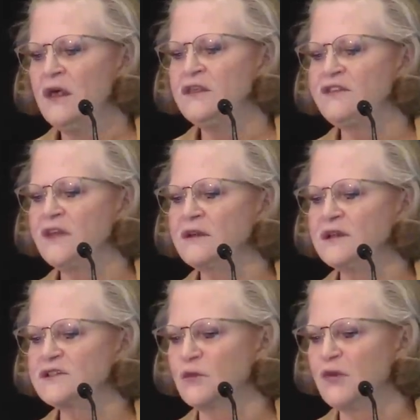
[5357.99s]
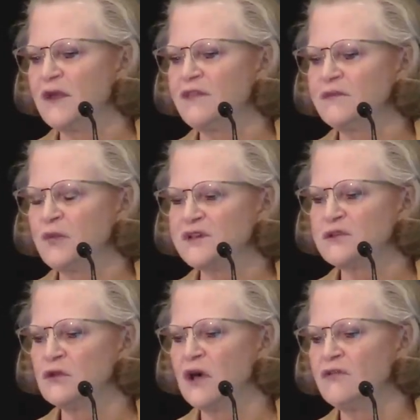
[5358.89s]
the thickness or
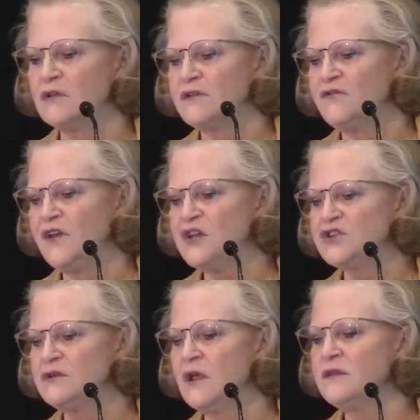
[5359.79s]
Breslow level of invasion,